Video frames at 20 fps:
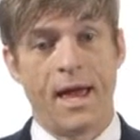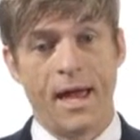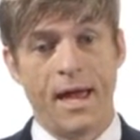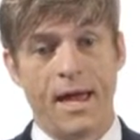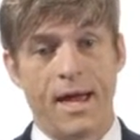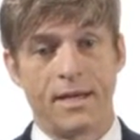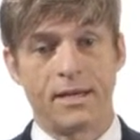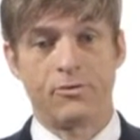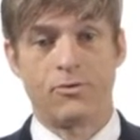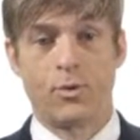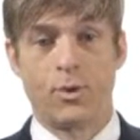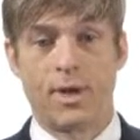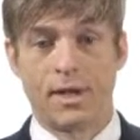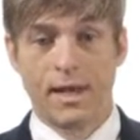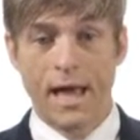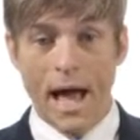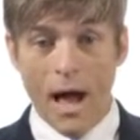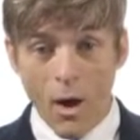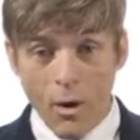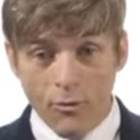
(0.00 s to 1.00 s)
And if we
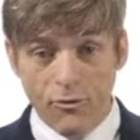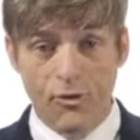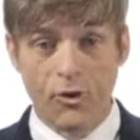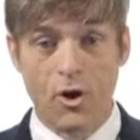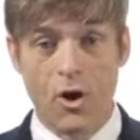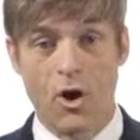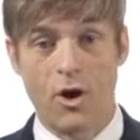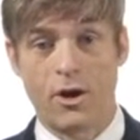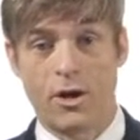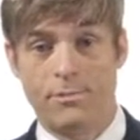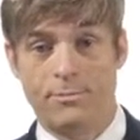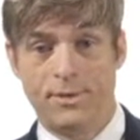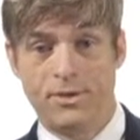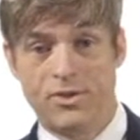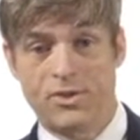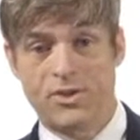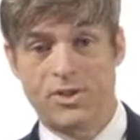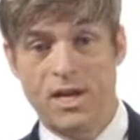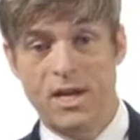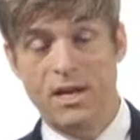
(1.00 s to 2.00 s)
allow for
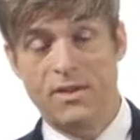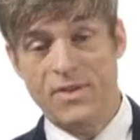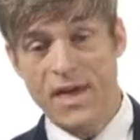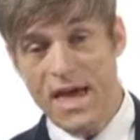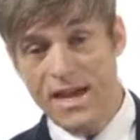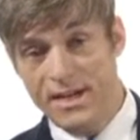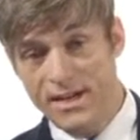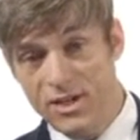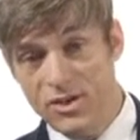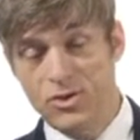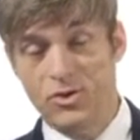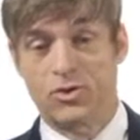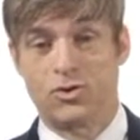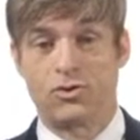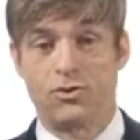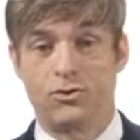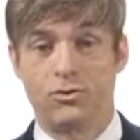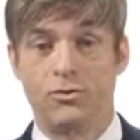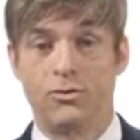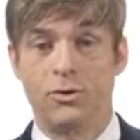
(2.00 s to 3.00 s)
argument's sake that it is
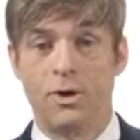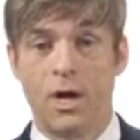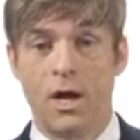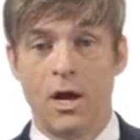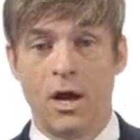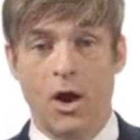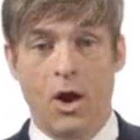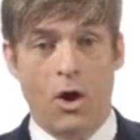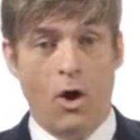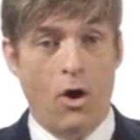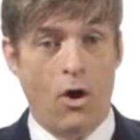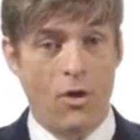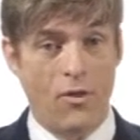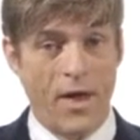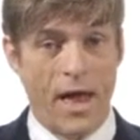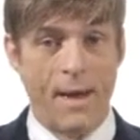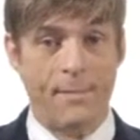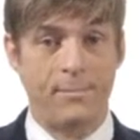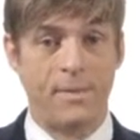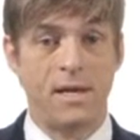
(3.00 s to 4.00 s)
true, all
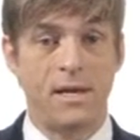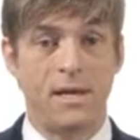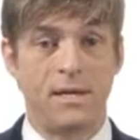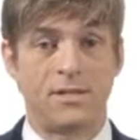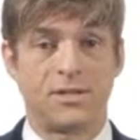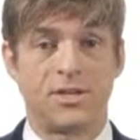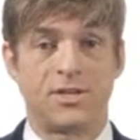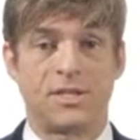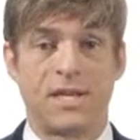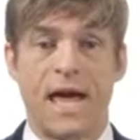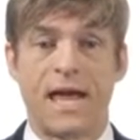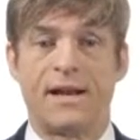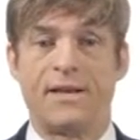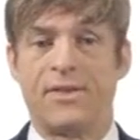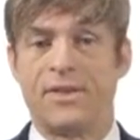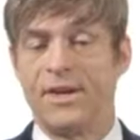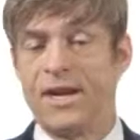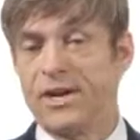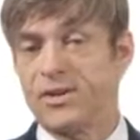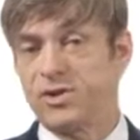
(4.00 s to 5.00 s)
that means is that
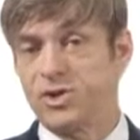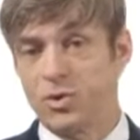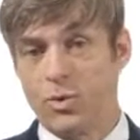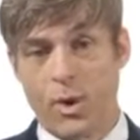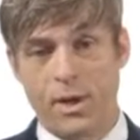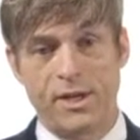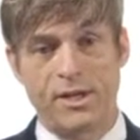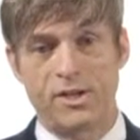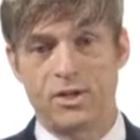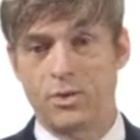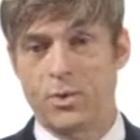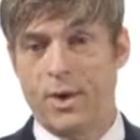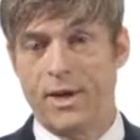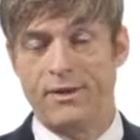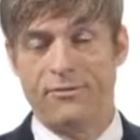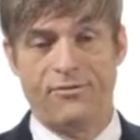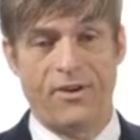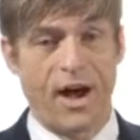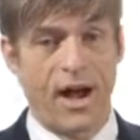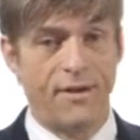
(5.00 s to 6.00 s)
in the next 20 to
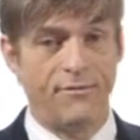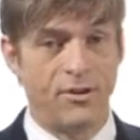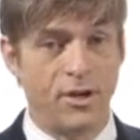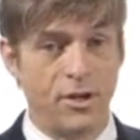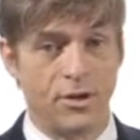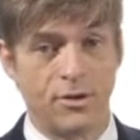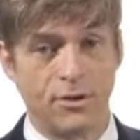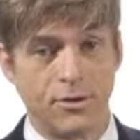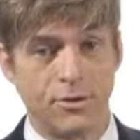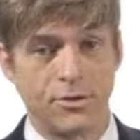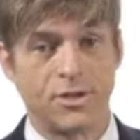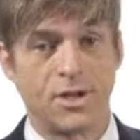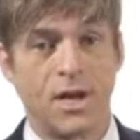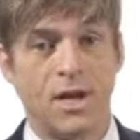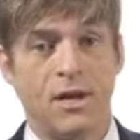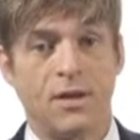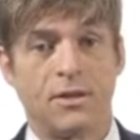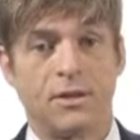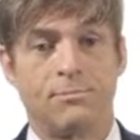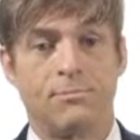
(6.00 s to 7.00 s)
25 years,
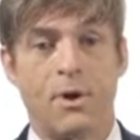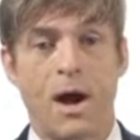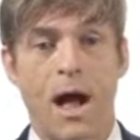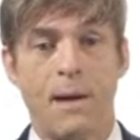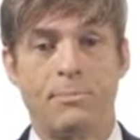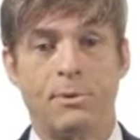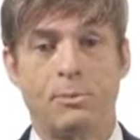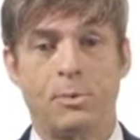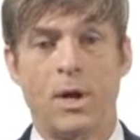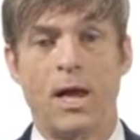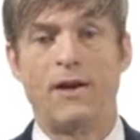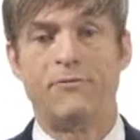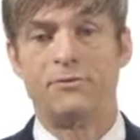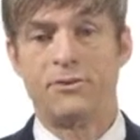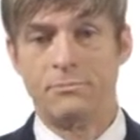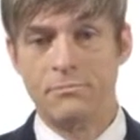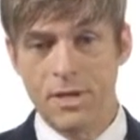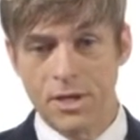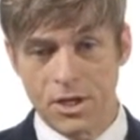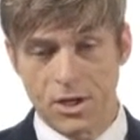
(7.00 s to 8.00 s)
the problem will have
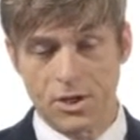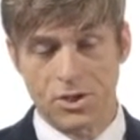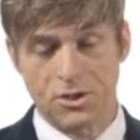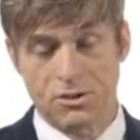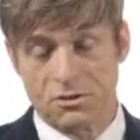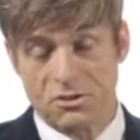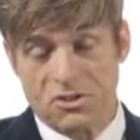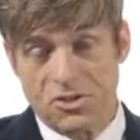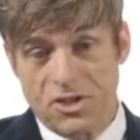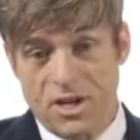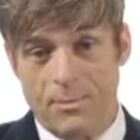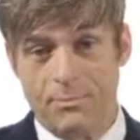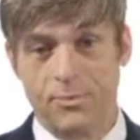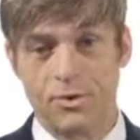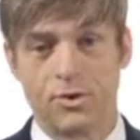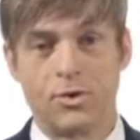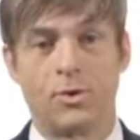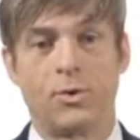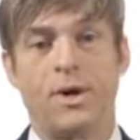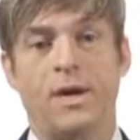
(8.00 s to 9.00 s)
diminished to some
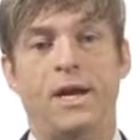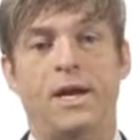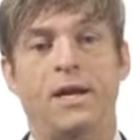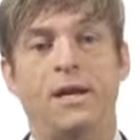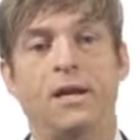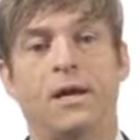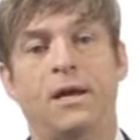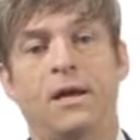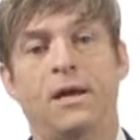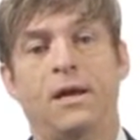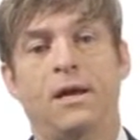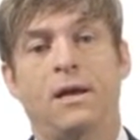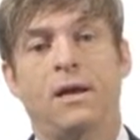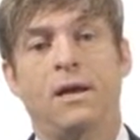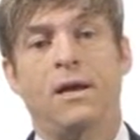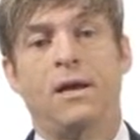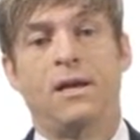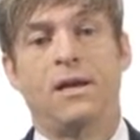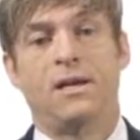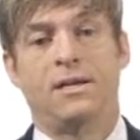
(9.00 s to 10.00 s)
degree.
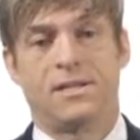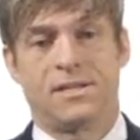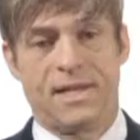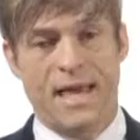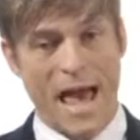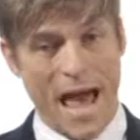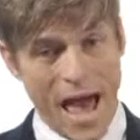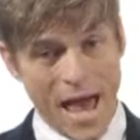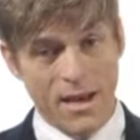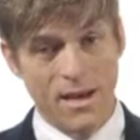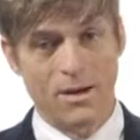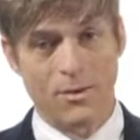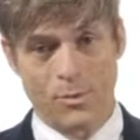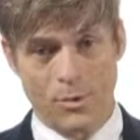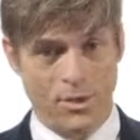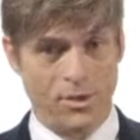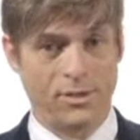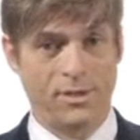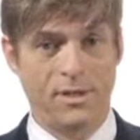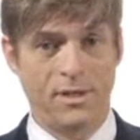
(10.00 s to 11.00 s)
Is that
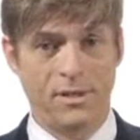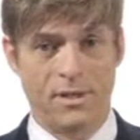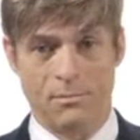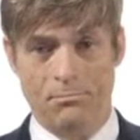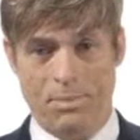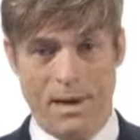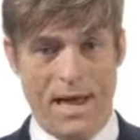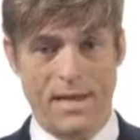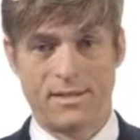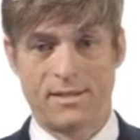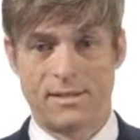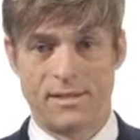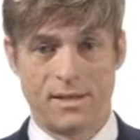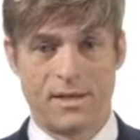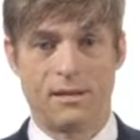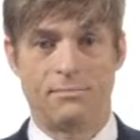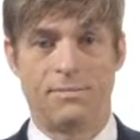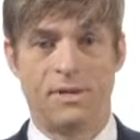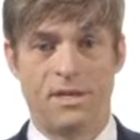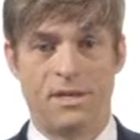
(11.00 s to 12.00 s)
really the best
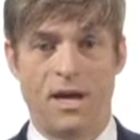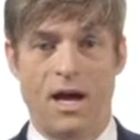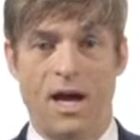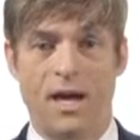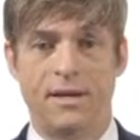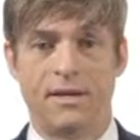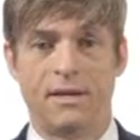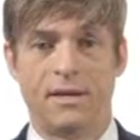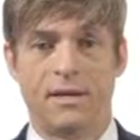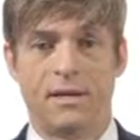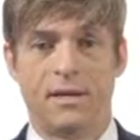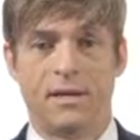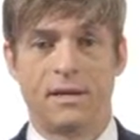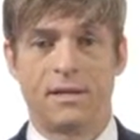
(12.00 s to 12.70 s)
that can be done?